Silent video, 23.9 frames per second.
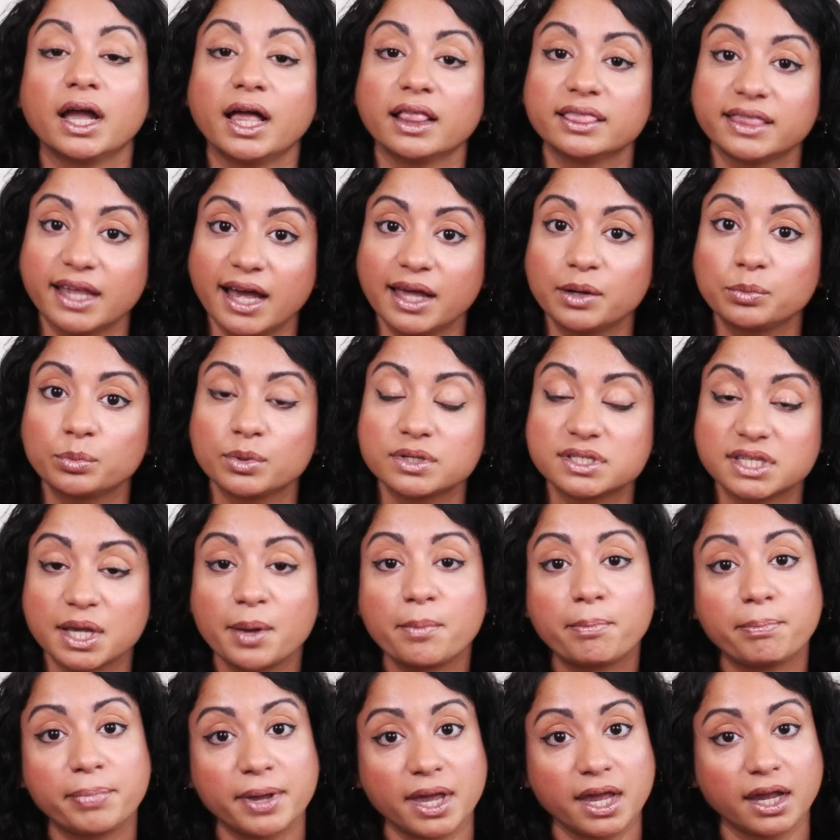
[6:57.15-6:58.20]
That was
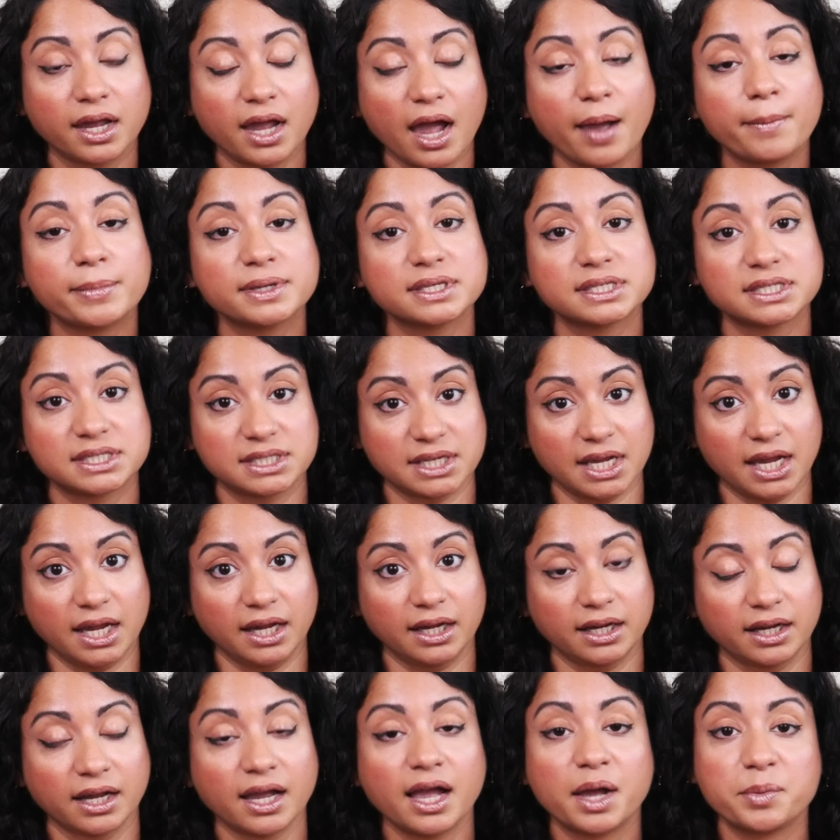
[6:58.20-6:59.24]
a big
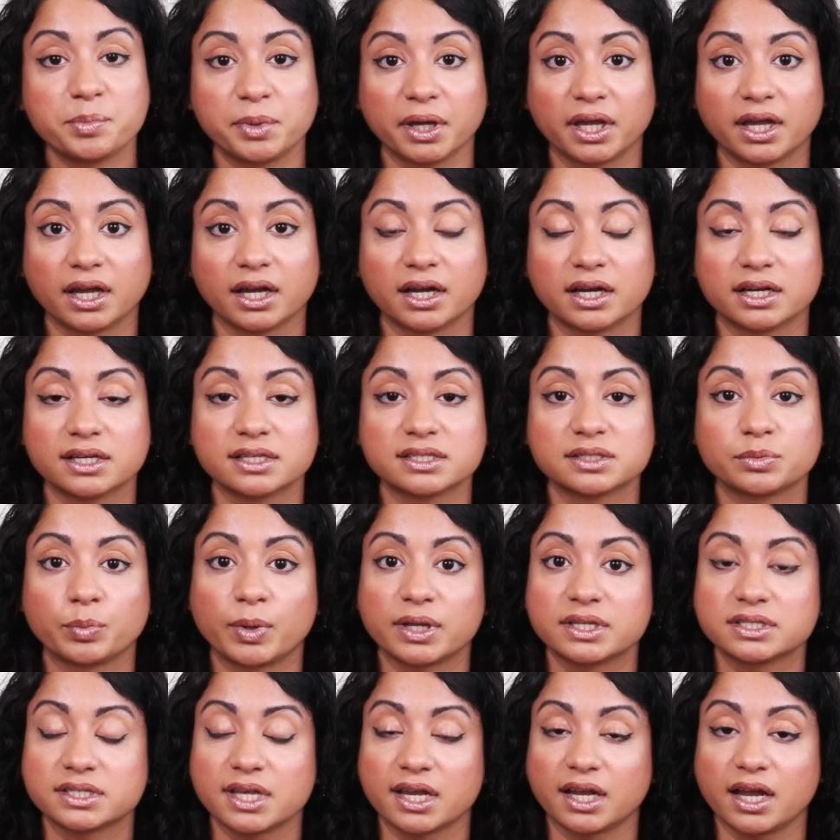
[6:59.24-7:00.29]
mistake because
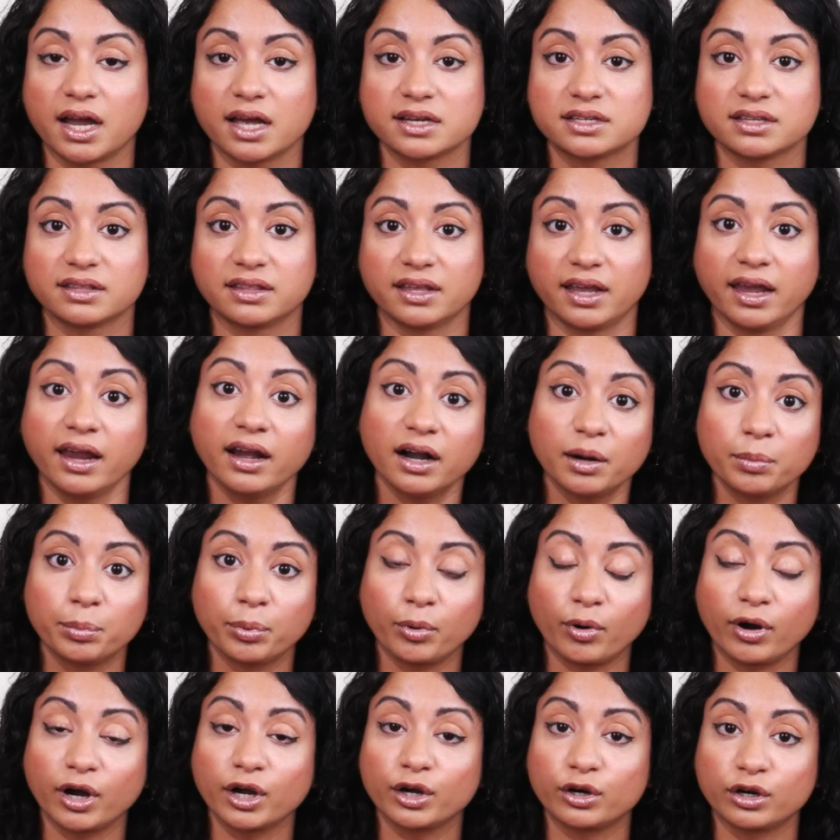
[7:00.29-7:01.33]
once I got to the
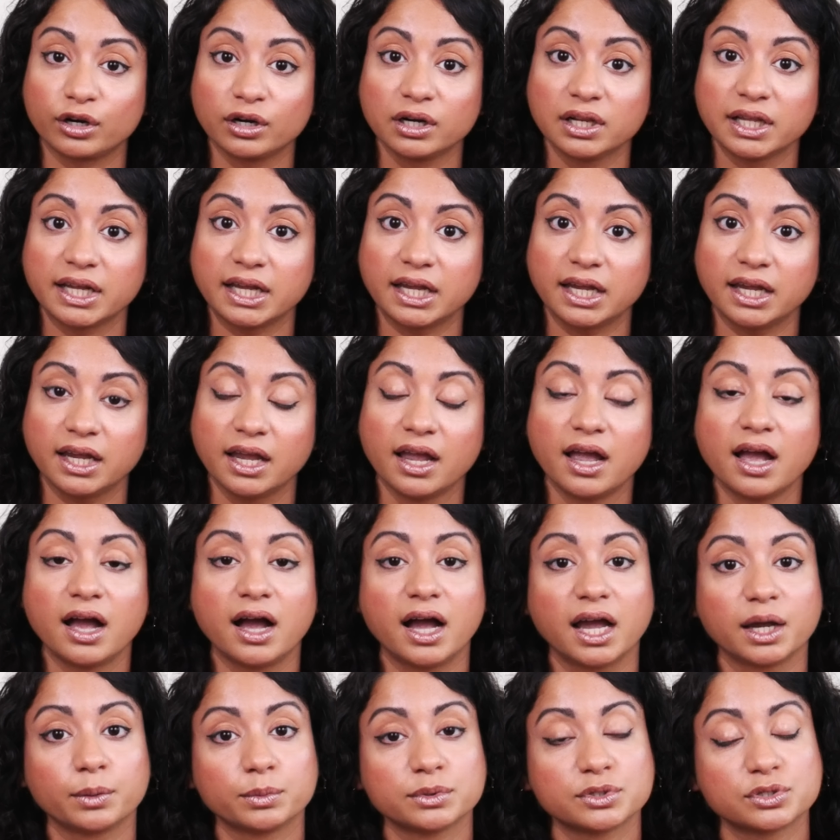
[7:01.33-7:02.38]
airport early,
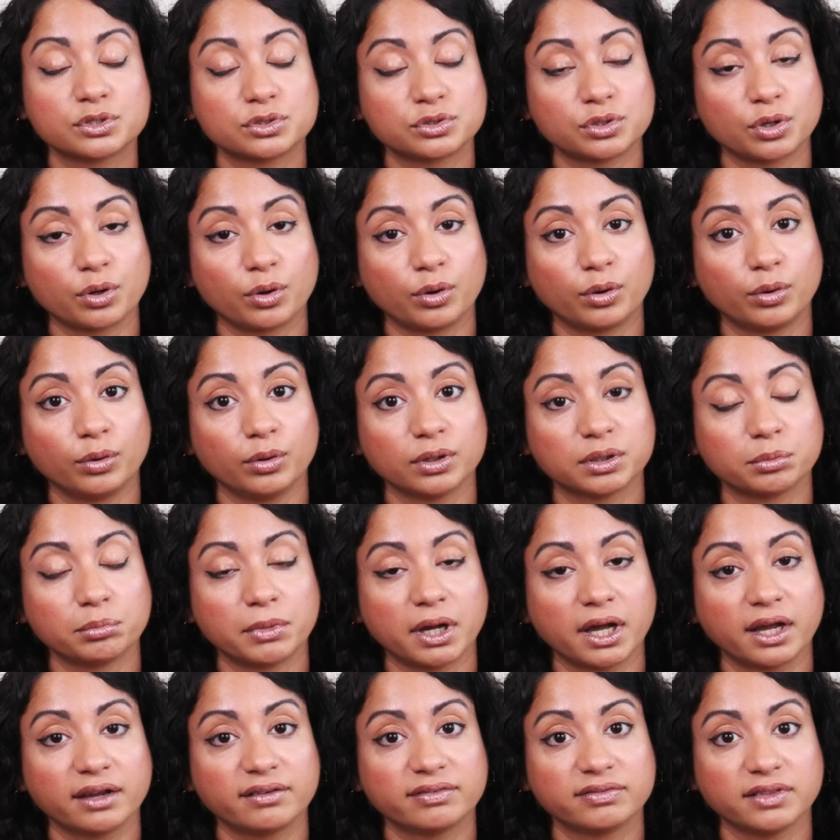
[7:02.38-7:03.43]
I was told
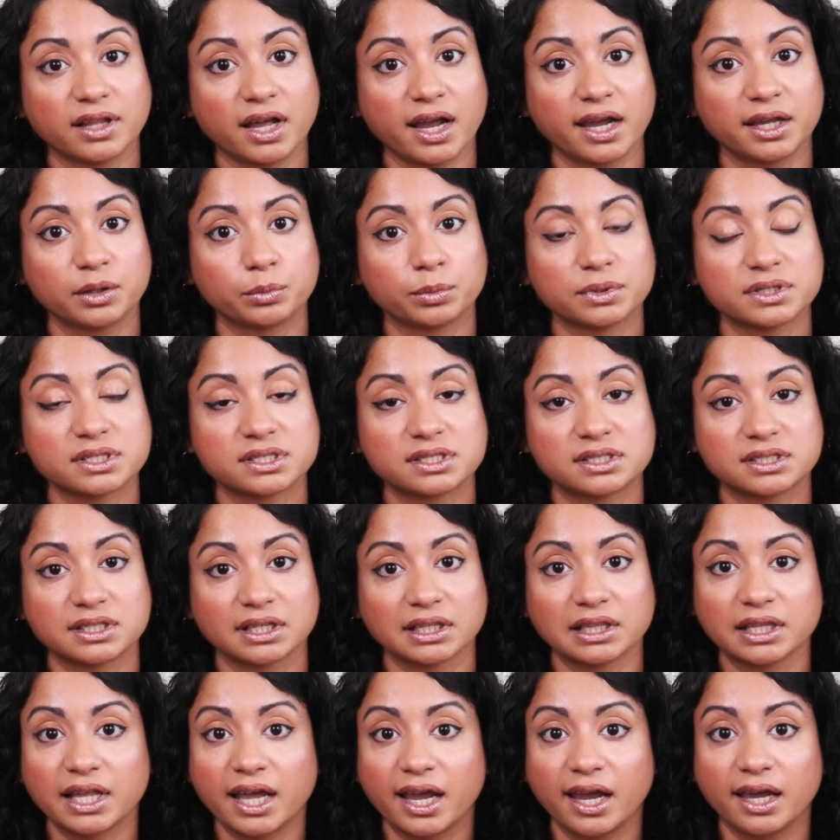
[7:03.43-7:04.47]
my flight was
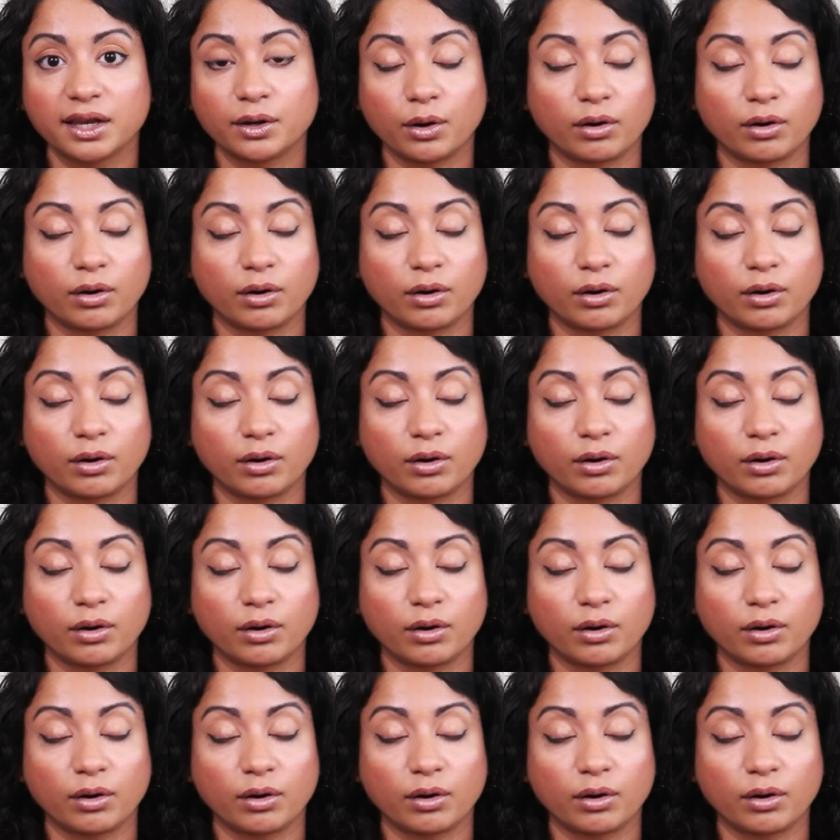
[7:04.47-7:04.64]
delayed